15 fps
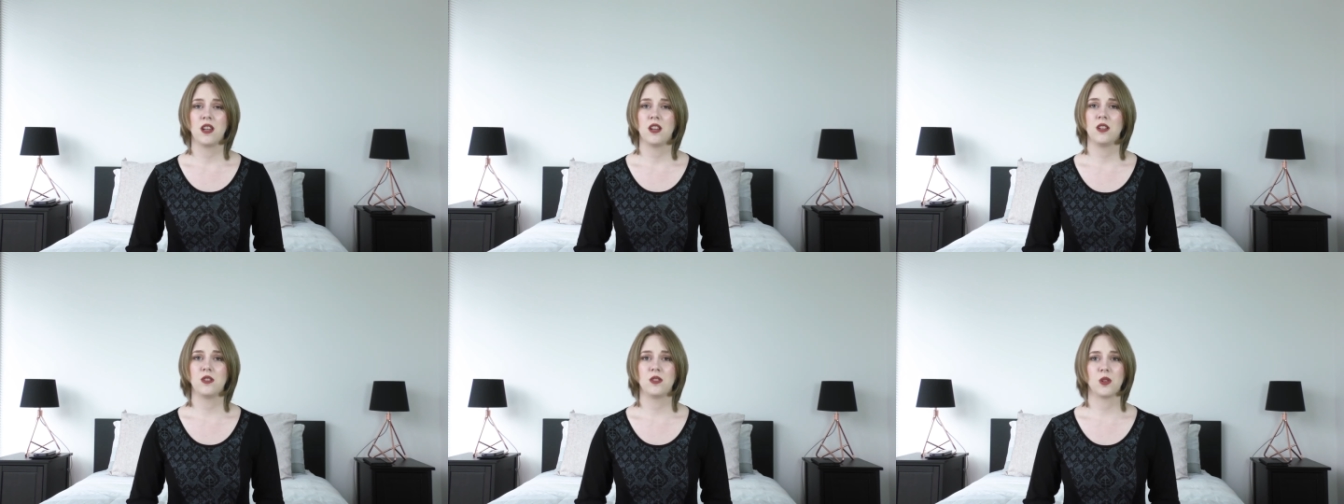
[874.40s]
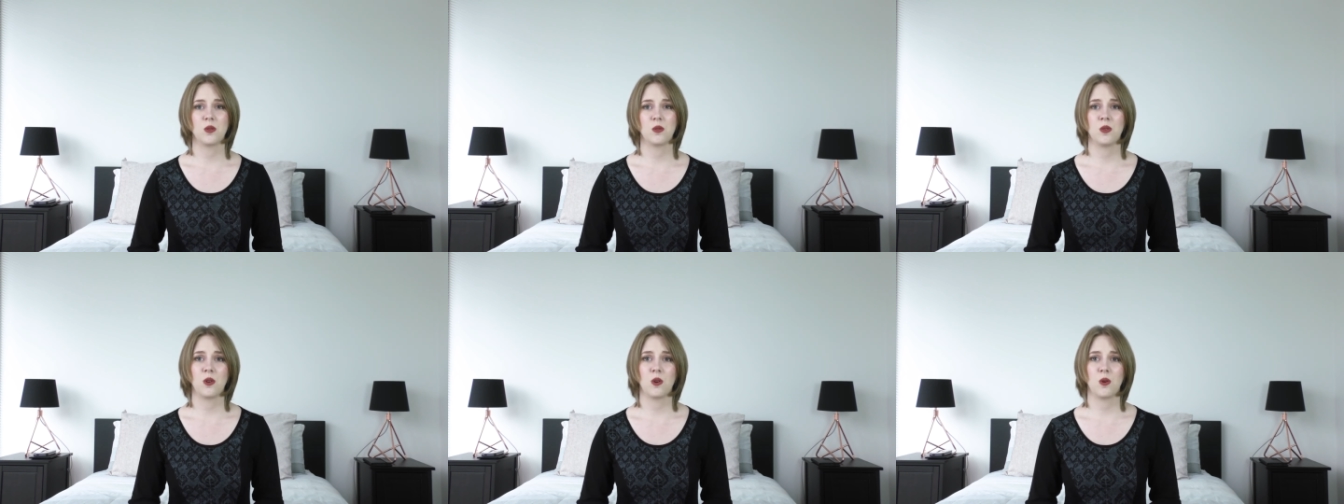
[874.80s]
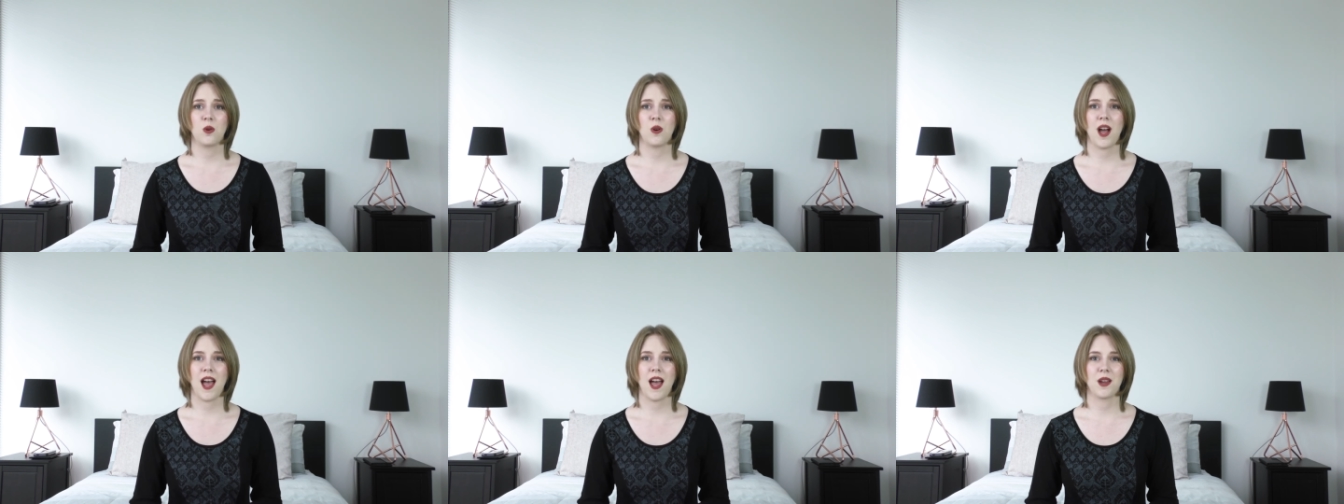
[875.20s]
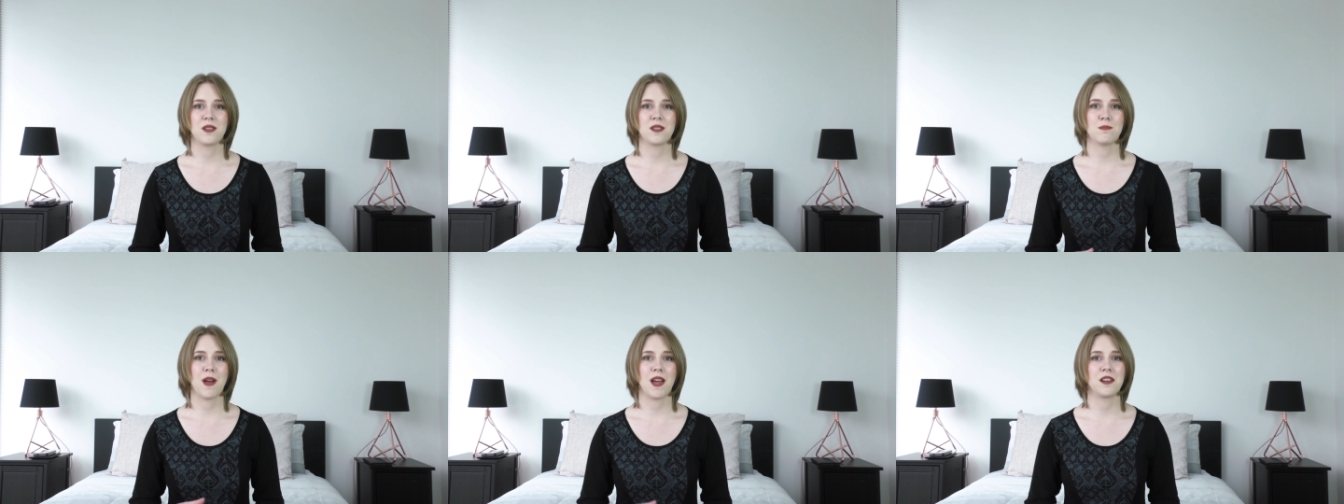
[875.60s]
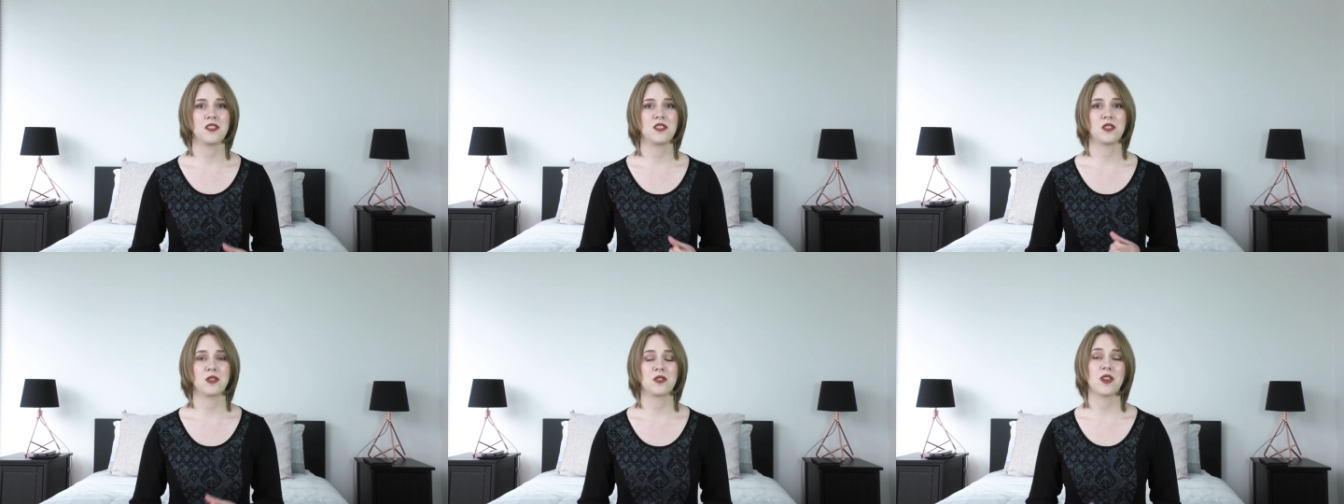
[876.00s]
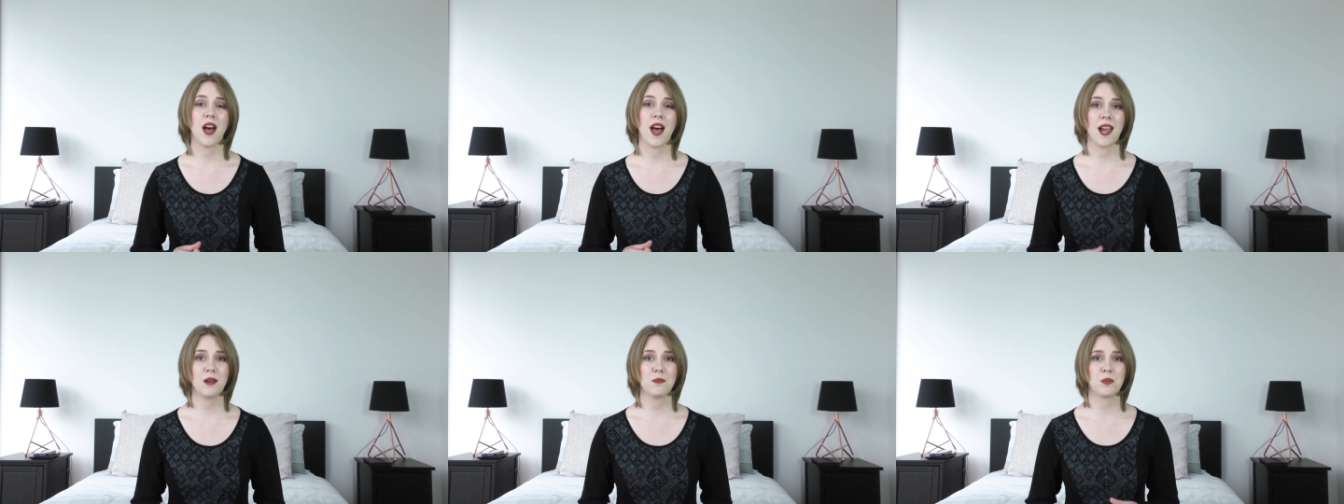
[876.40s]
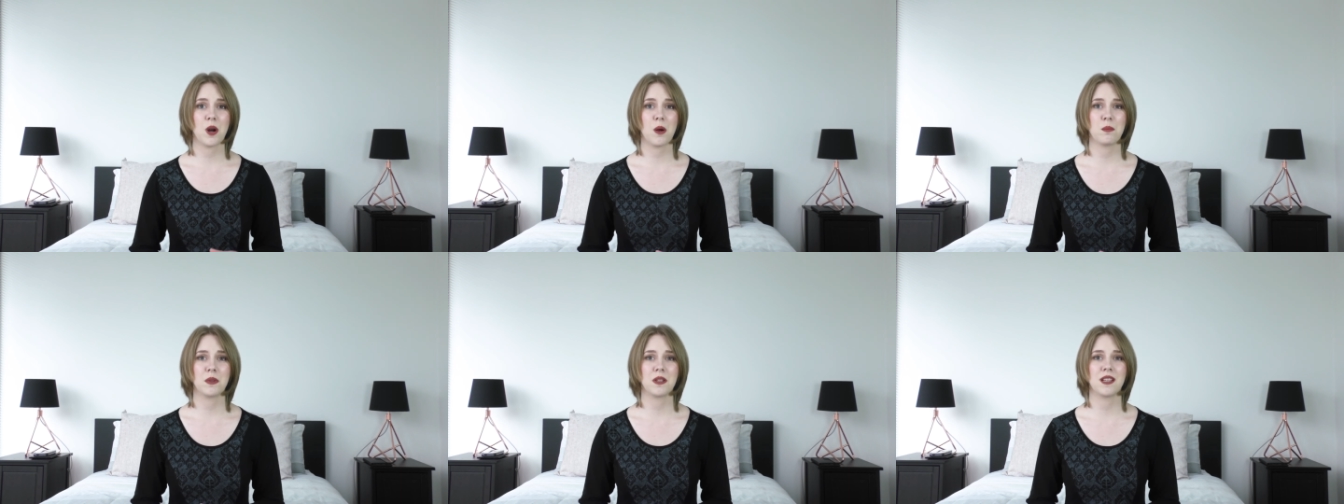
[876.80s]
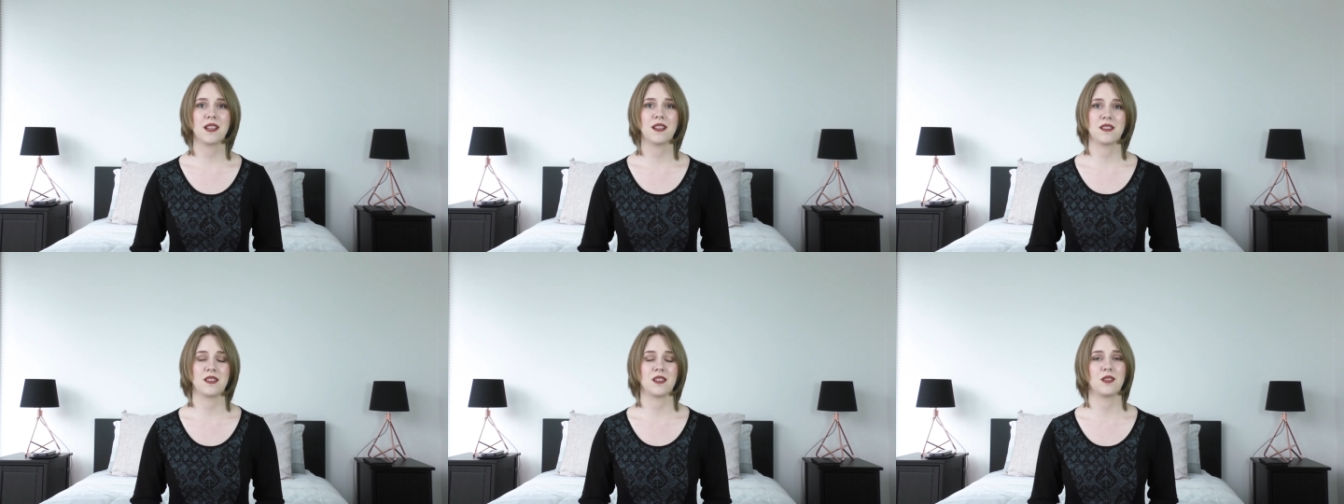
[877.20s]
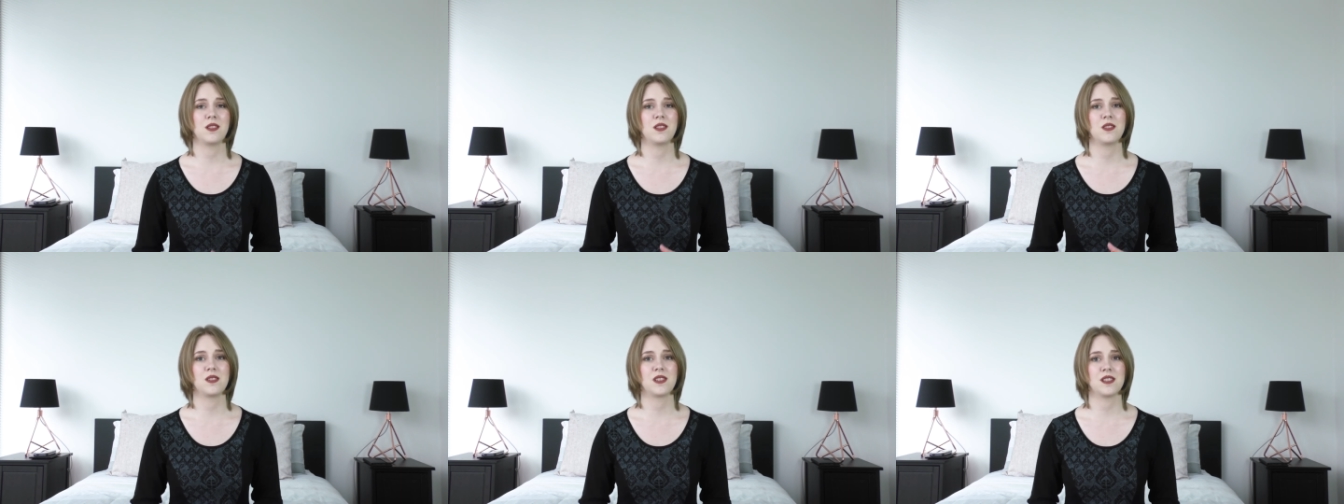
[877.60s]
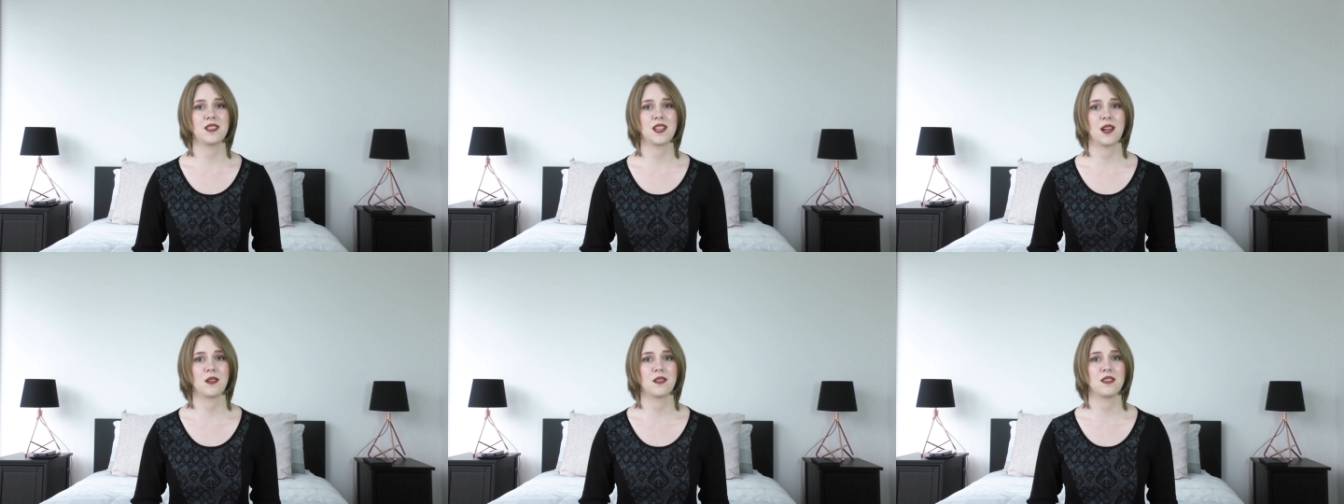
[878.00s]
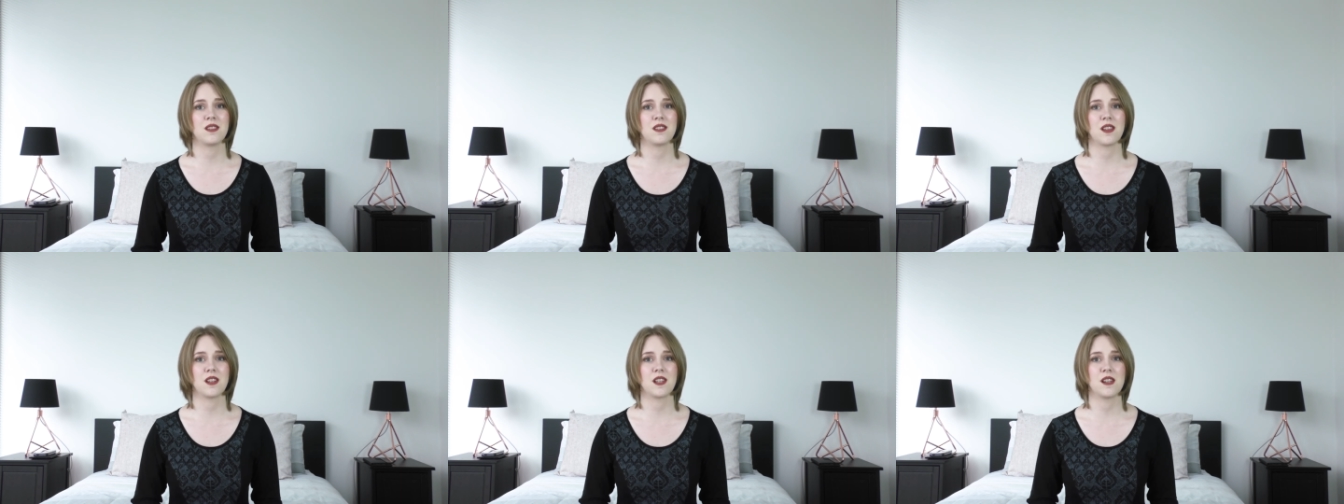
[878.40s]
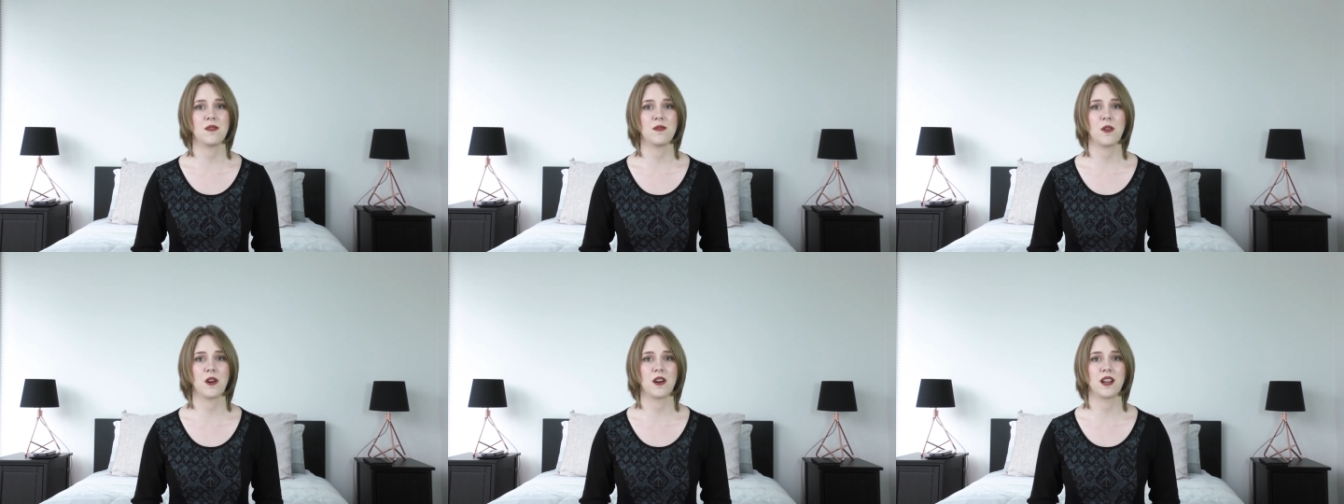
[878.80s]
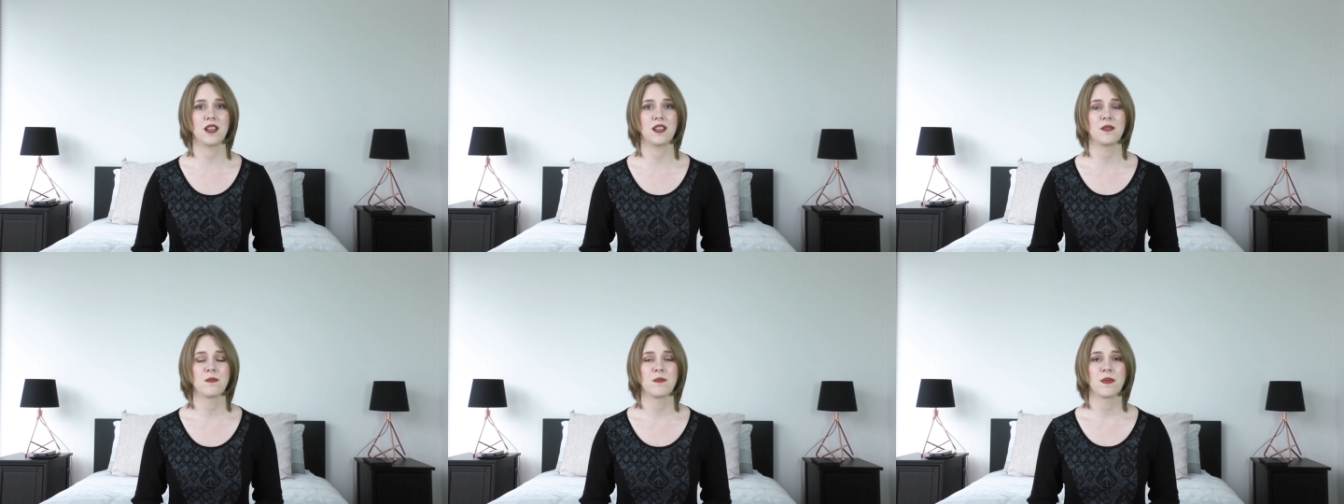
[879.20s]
You don't know how to manage your time properly until you sit down and study for it.